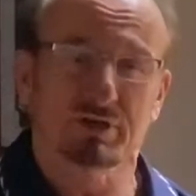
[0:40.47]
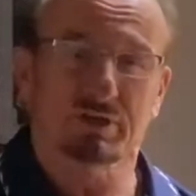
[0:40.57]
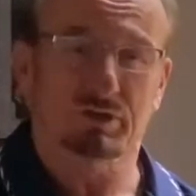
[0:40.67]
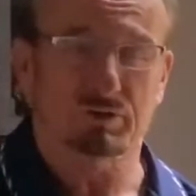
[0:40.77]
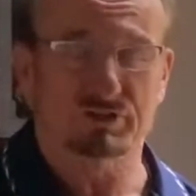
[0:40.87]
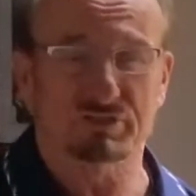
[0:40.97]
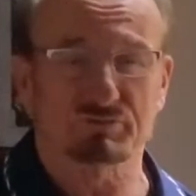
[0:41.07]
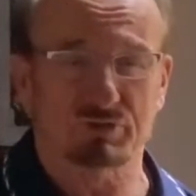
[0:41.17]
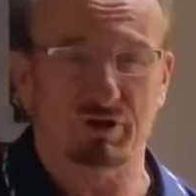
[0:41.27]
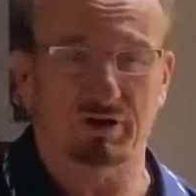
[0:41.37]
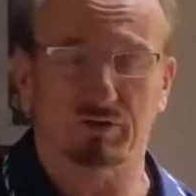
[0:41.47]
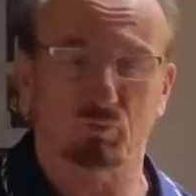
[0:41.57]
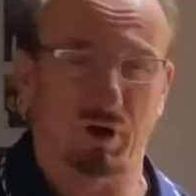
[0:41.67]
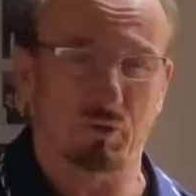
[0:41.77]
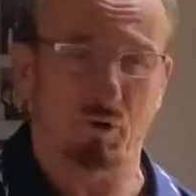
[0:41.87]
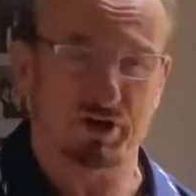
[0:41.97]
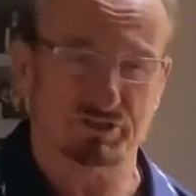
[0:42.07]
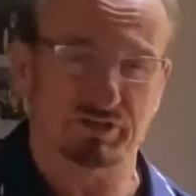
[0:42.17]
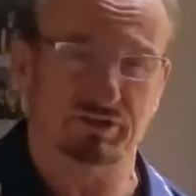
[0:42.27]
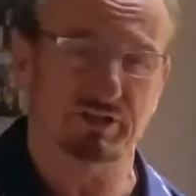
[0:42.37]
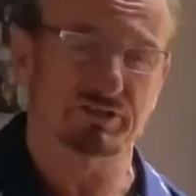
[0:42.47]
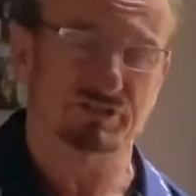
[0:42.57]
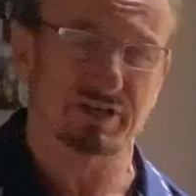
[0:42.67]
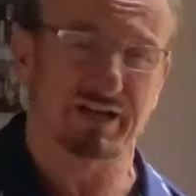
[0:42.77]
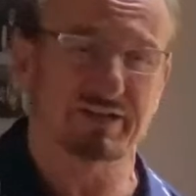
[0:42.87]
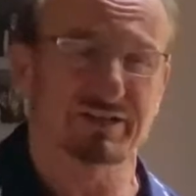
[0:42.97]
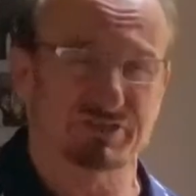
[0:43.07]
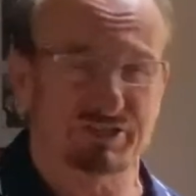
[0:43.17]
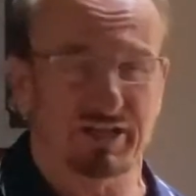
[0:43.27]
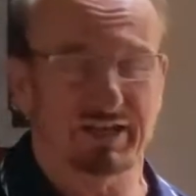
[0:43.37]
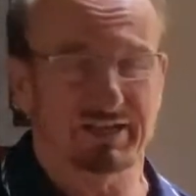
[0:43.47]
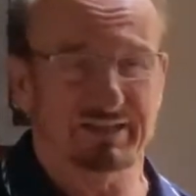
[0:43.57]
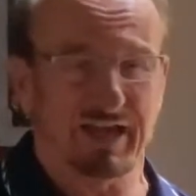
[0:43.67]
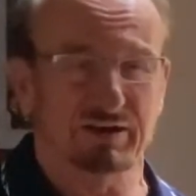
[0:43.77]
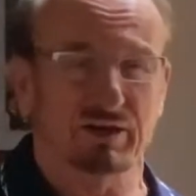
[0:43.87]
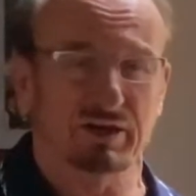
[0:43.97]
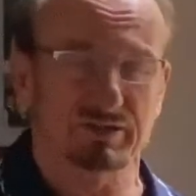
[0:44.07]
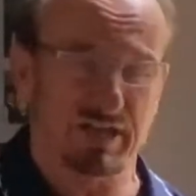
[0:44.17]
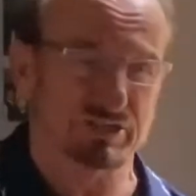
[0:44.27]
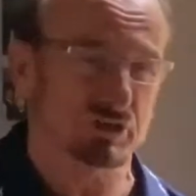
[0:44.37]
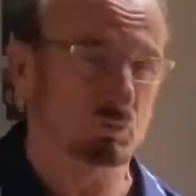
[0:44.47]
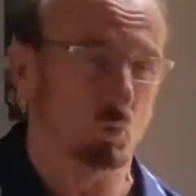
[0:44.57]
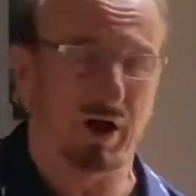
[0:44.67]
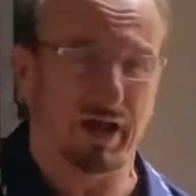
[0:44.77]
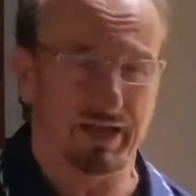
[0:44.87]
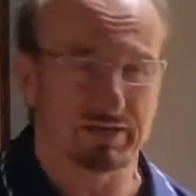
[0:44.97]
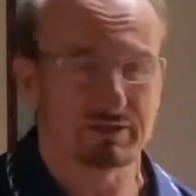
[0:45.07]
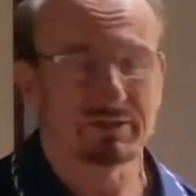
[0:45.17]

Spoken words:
There is some talk on why Washington is not initiating that nationwide.